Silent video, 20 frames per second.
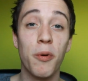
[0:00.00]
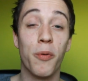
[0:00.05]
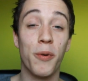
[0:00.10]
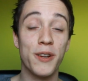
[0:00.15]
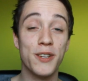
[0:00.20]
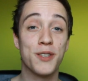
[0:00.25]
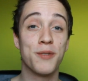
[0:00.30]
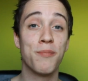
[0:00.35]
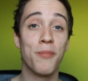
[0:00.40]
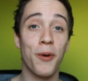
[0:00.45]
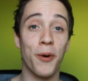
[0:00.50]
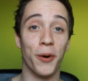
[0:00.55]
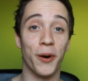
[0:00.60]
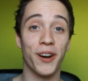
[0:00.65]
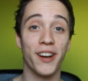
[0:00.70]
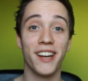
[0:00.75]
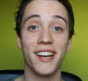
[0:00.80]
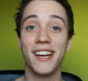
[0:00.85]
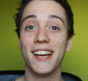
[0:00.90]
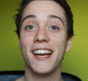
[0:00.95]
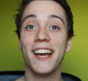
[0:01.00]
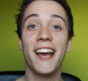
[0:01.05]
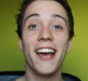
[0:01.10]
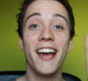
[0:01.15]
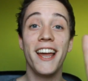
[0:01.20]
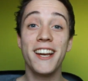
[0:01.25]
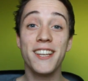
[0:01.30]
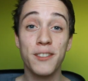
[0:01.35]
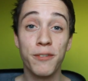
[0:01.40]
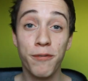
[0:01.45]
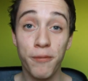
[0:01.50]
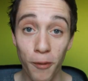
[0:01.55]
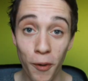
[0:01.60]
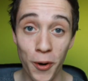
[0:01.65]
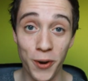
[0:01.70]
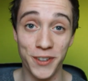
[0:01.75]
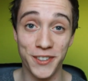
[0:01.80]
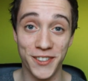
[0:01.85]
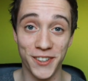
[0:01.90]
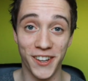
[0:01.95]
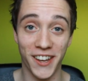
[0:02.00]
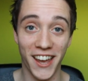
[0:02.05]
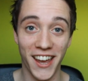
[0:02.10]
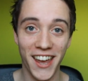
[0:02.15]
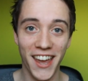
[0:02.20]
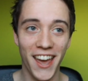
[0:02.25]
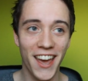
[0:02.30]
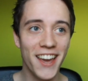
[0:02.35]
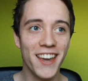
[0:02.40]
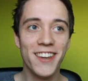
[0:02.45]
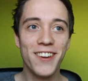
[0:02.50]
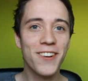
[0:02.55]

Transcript: but once more, it is forced, okay?